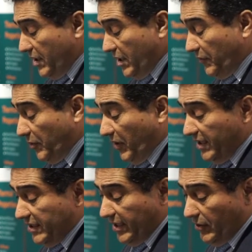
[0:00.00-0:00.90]
If you want
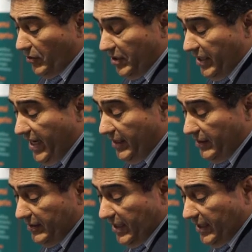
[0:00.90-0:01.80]
to take a look at
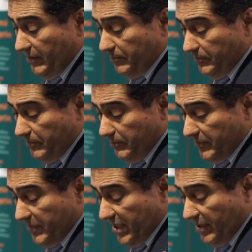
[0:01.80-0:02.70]
it, I
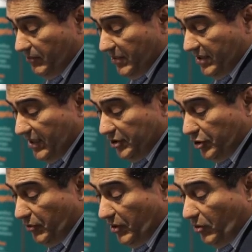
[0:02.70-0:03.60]
will not
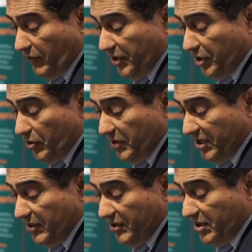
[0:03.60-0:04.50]
show the whole video,
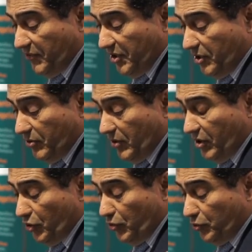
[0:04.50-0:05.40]
but there is a video
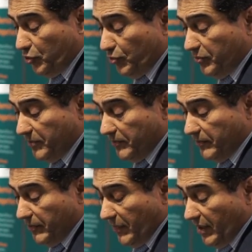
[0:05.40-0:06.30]
on YouTube.
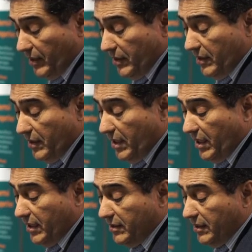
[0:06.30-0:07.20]

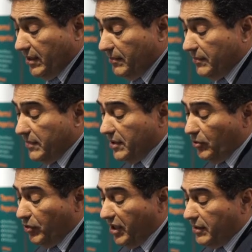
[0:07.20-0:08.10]
And
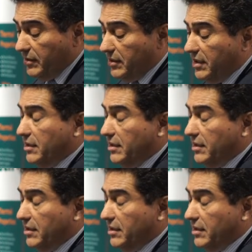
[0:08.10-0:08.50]
you can,